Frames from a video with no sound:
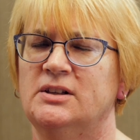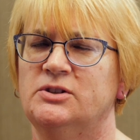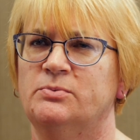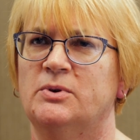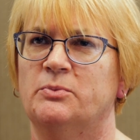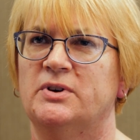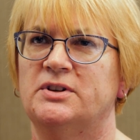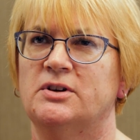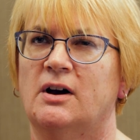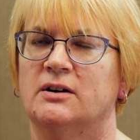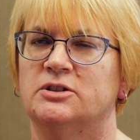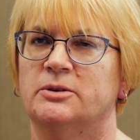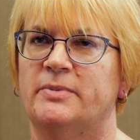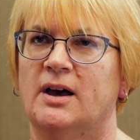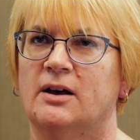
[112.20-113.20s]
that's when we
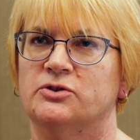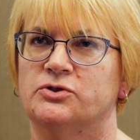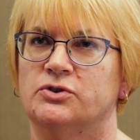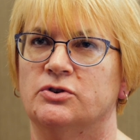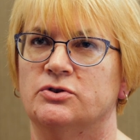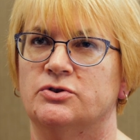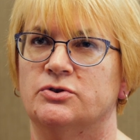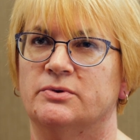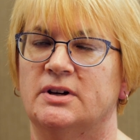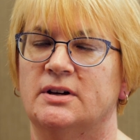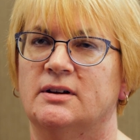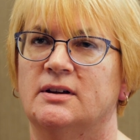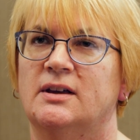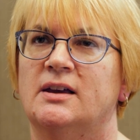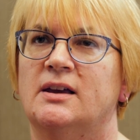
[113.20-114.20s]
talked about
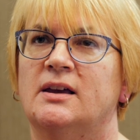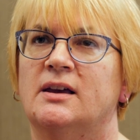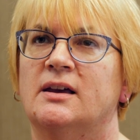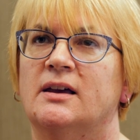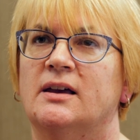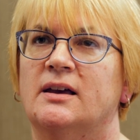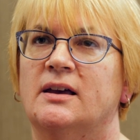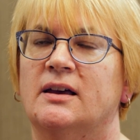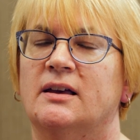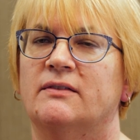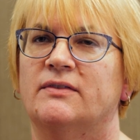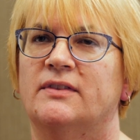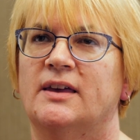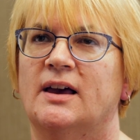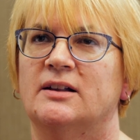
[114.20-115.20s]
surgery,
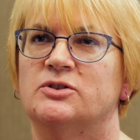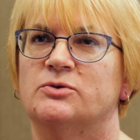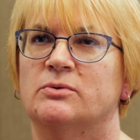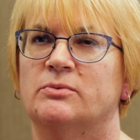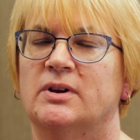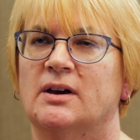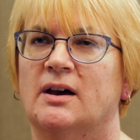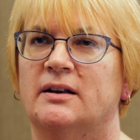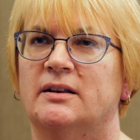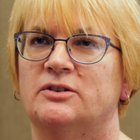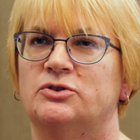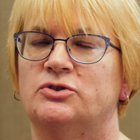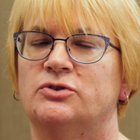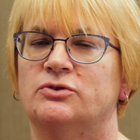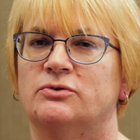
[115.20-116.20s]
and that's when we got
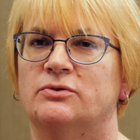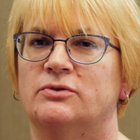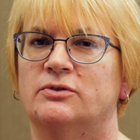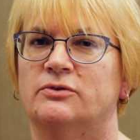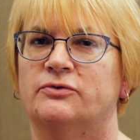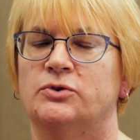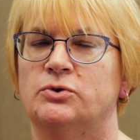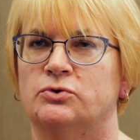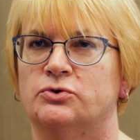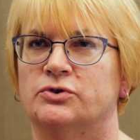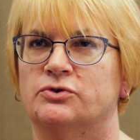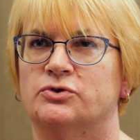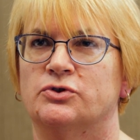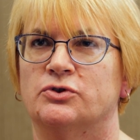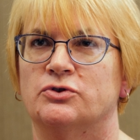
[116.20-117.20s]
into the
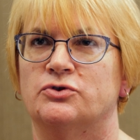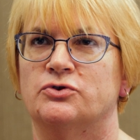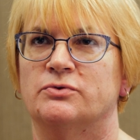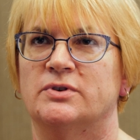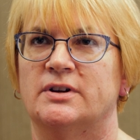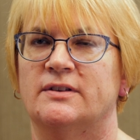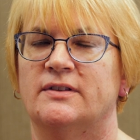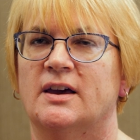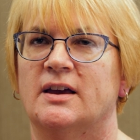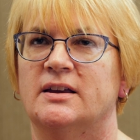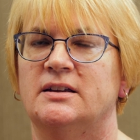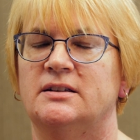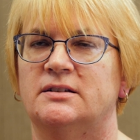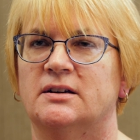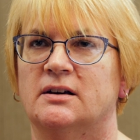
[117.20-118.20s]
fusion surgery that
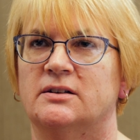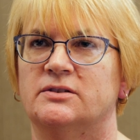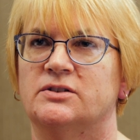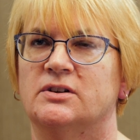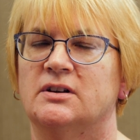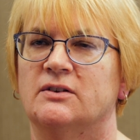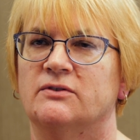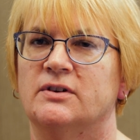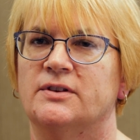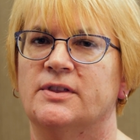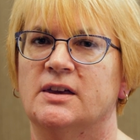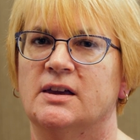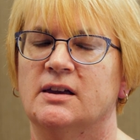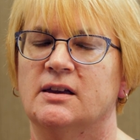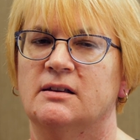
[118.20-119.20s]
he does and
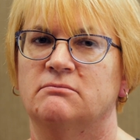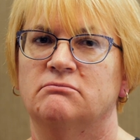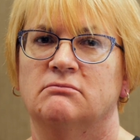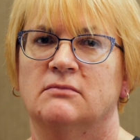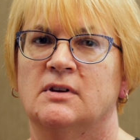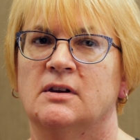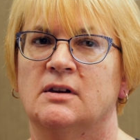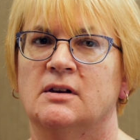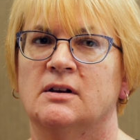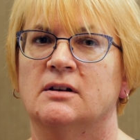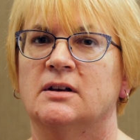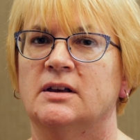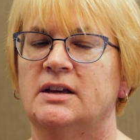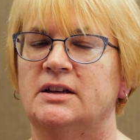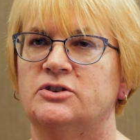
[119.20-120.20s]
everything, and
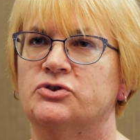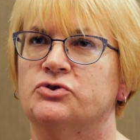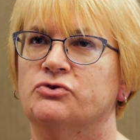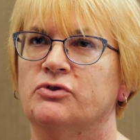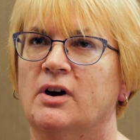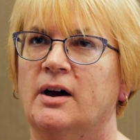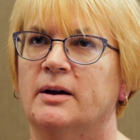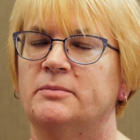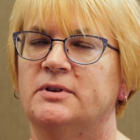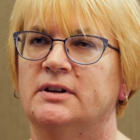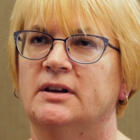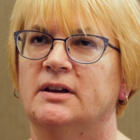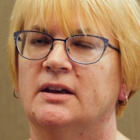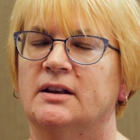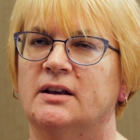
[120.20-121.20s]
he described
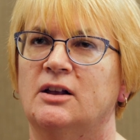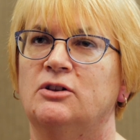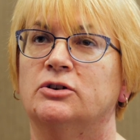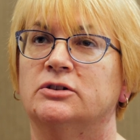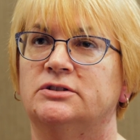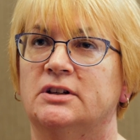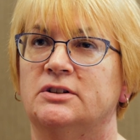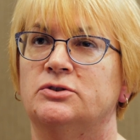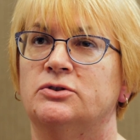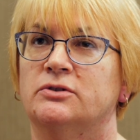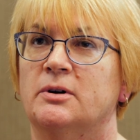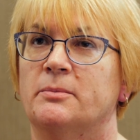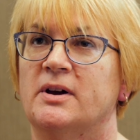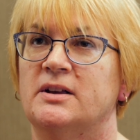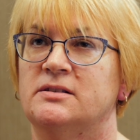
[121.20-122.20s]
it, and I looked
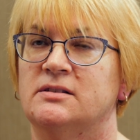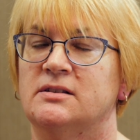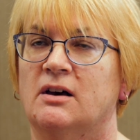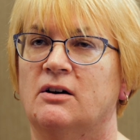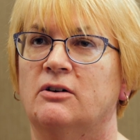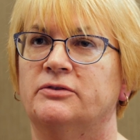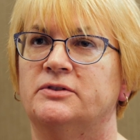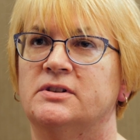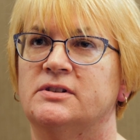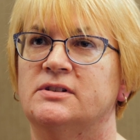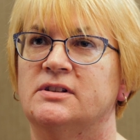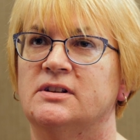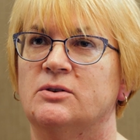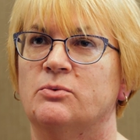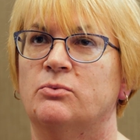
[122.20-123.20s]
into it myself to
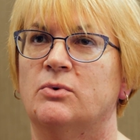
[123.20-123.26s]
see